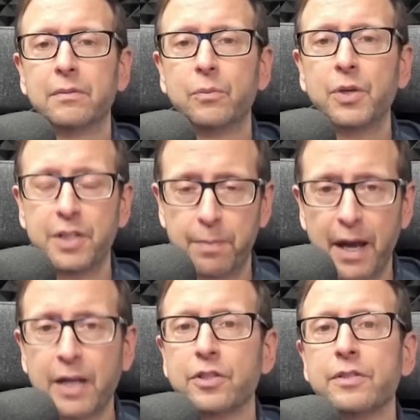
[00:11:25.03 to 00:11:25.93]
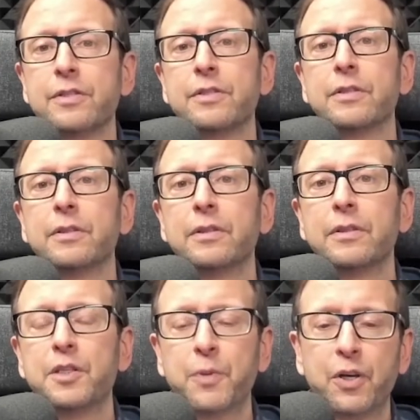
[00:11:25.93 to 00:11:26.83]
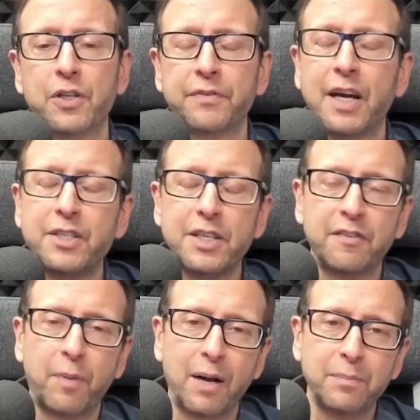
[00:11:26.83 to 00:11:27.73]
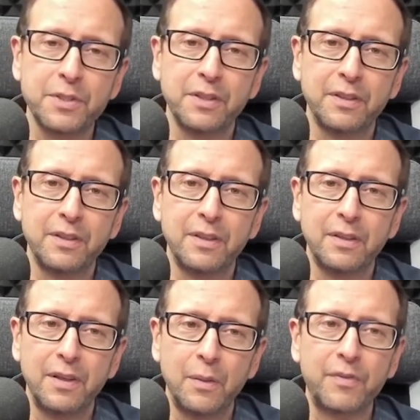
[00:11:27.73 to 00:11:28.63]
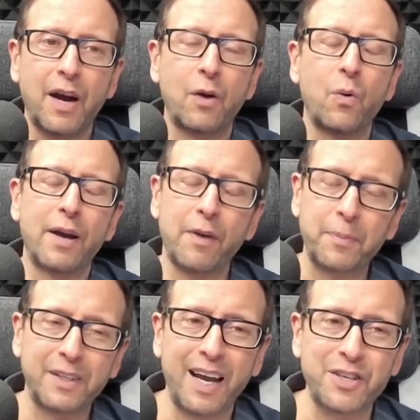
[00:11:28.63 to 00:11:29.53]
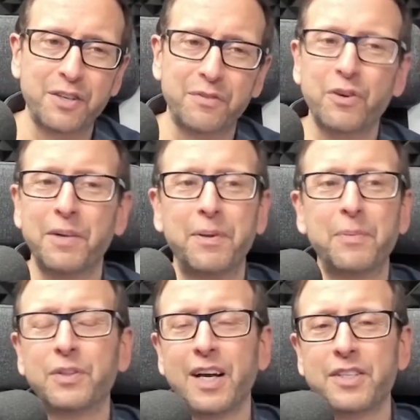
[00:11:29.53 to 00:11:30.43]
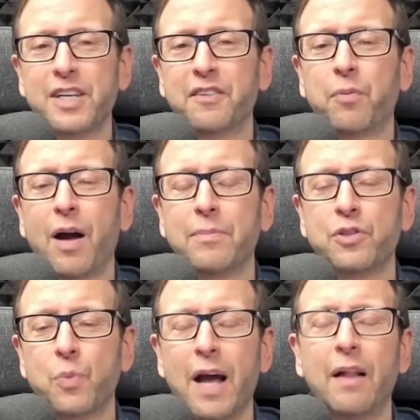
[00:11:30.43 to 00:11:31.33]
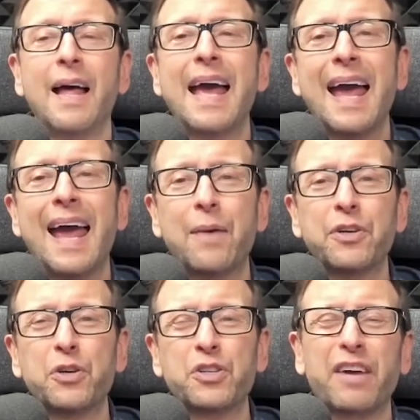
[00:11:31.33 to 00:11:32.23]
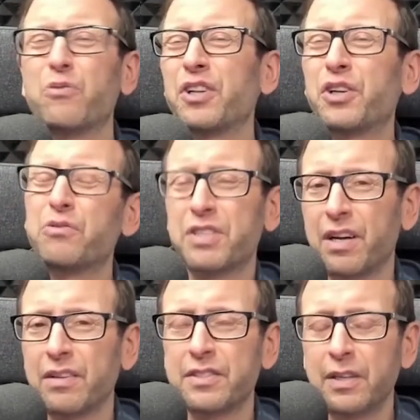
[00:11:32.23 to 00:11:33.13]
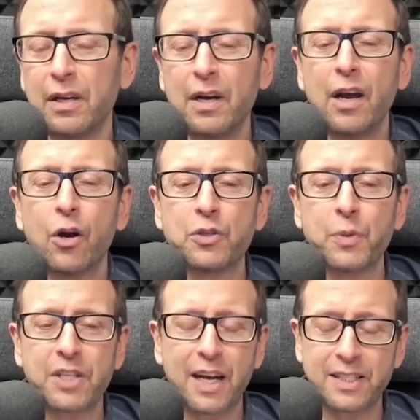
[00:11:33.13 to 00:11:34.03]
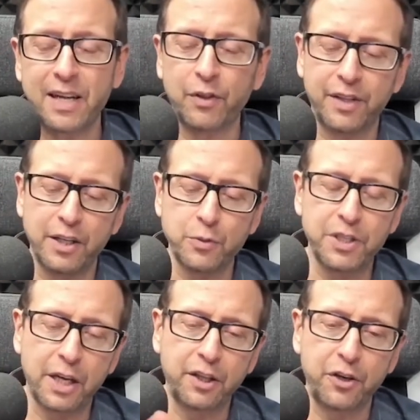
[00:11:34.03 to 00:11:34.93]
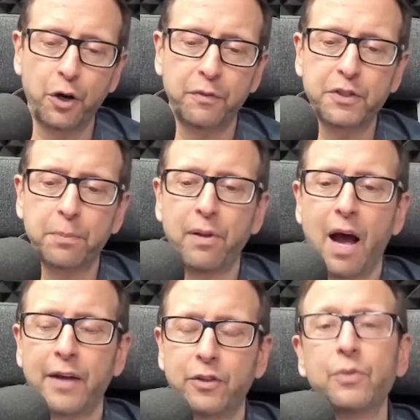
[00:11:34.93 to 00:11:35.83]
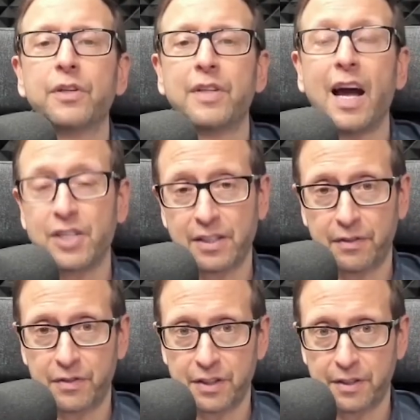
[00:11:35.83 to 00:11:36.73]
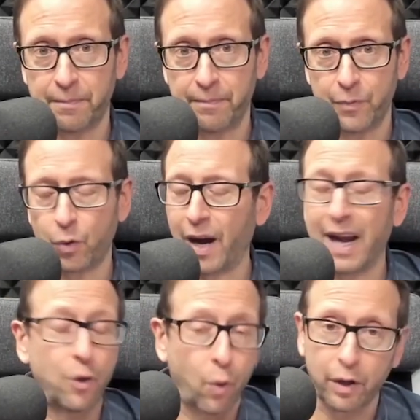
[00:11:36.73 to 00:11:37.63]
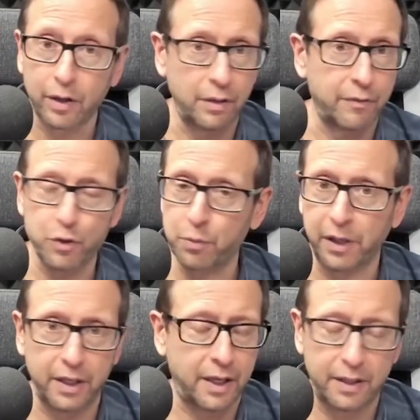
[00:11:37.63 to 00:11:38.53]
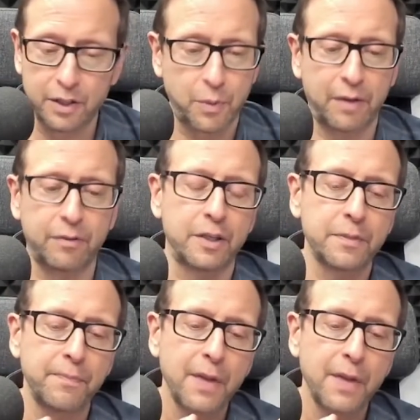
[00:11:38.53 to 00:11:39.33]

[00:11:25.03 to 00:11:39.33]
we see patients is because of digestive problems. And we've got quite a reputation of treating people with digestive problems as well, and we usually get really good results because we check several things. We check the nerve supply to the digestive system or any organ, liver, spleen, kidneys, whatever it is.